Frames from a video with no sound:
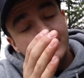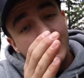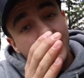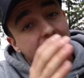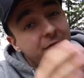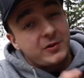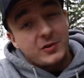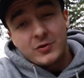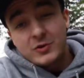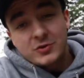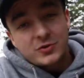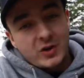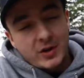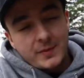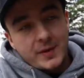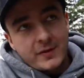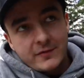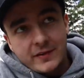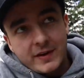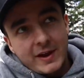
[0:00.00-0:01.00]
if you enjoy
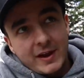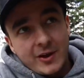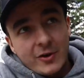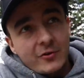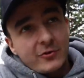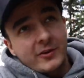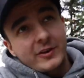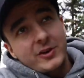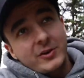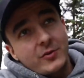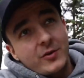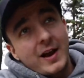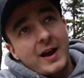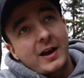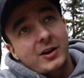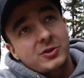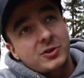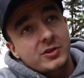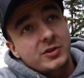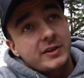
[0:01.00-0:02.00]
my videos and you
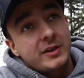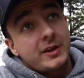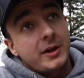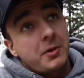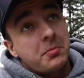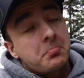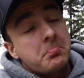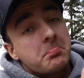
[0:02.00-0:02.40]
actually